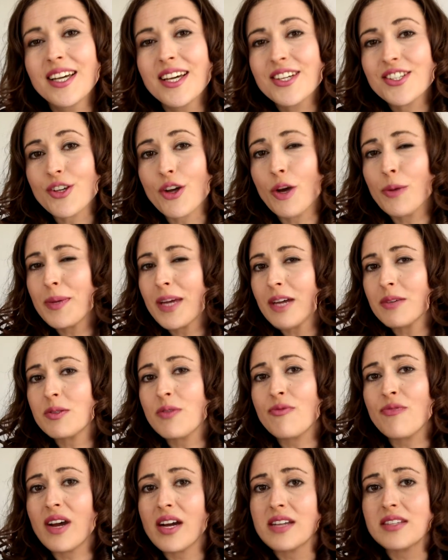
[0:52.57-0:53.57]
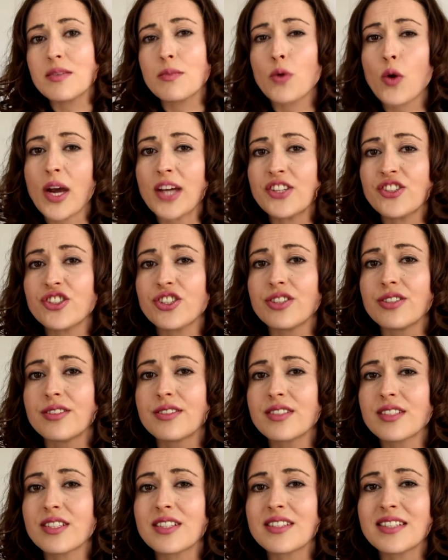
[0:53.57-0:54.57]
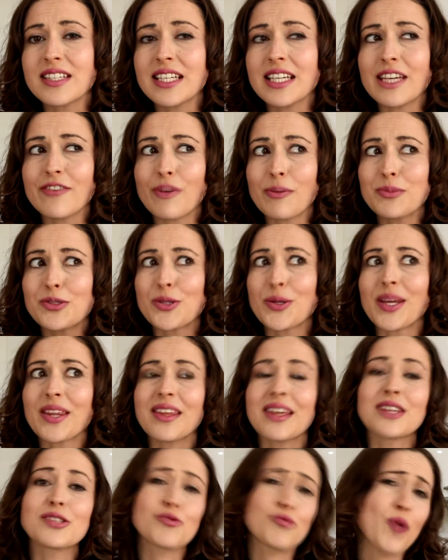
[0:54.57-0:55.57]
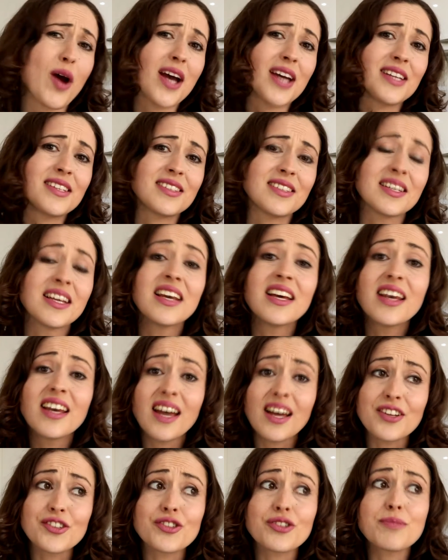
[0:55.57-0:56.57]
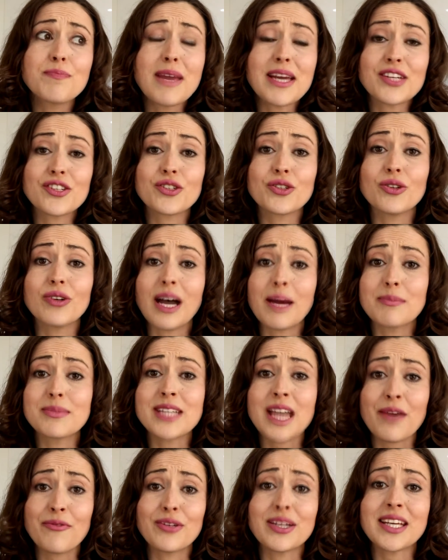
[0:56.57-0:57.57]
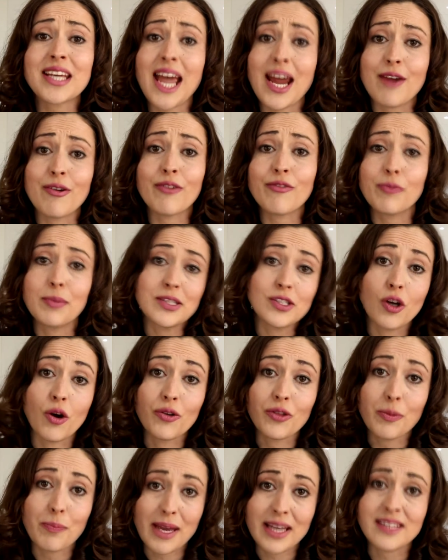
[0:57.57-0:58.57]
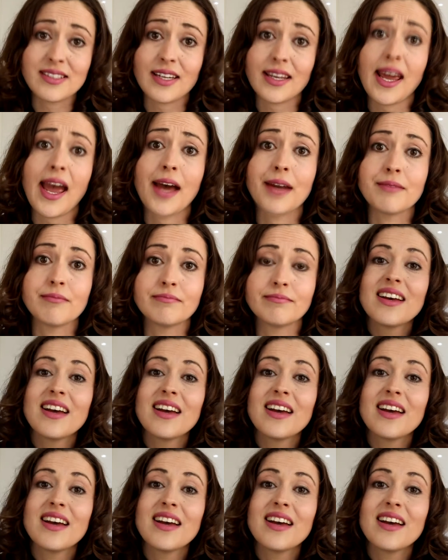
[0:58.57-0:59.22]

so I'll be able to fire some questions to see if I'm doing things right and just make sure I'm definitely caring for my dog the best I can.